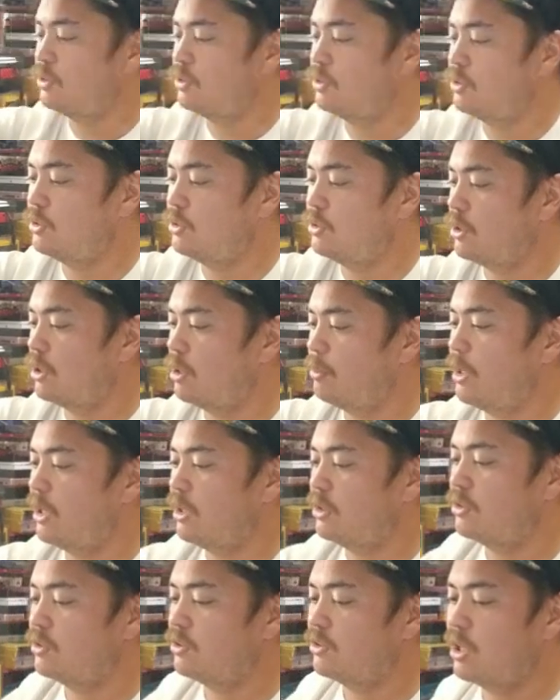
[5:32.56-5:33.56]
Okay, let's try to
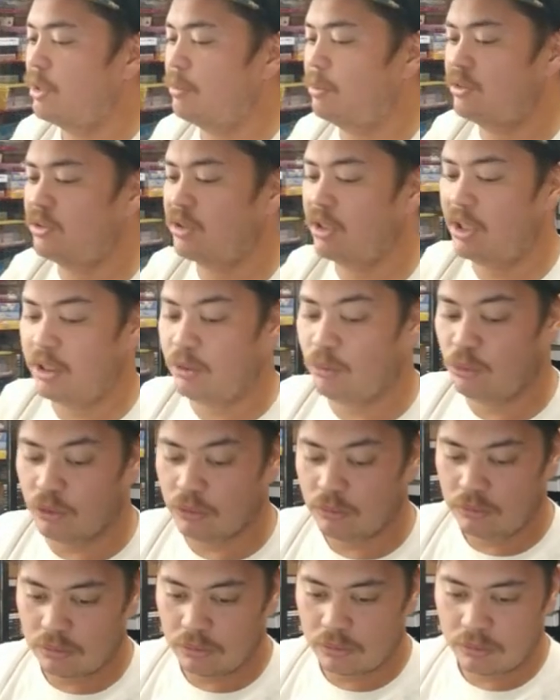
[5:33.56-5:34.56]
make this escape inside the
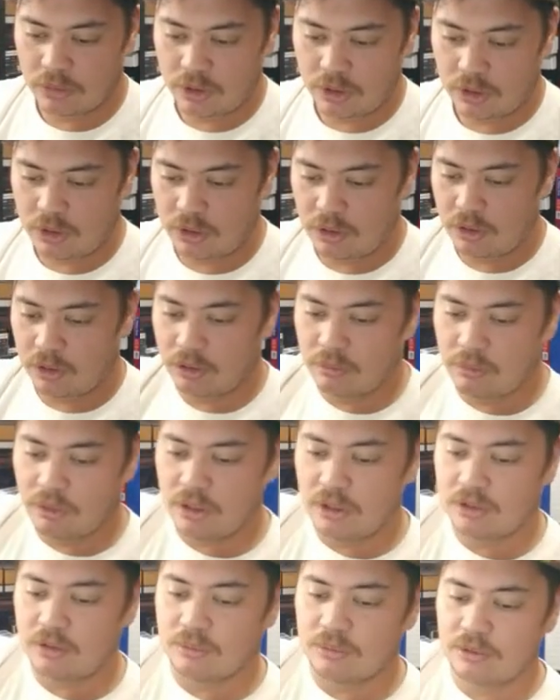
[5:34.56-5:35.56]
room.
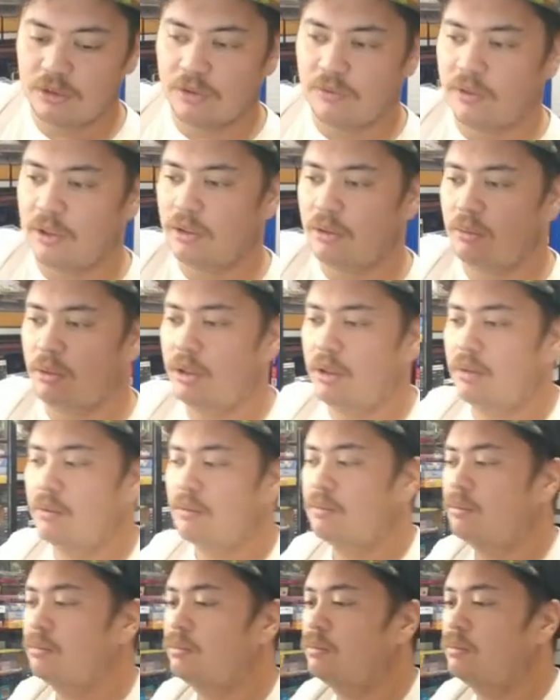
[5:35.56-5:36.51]
Get some stuff out the way.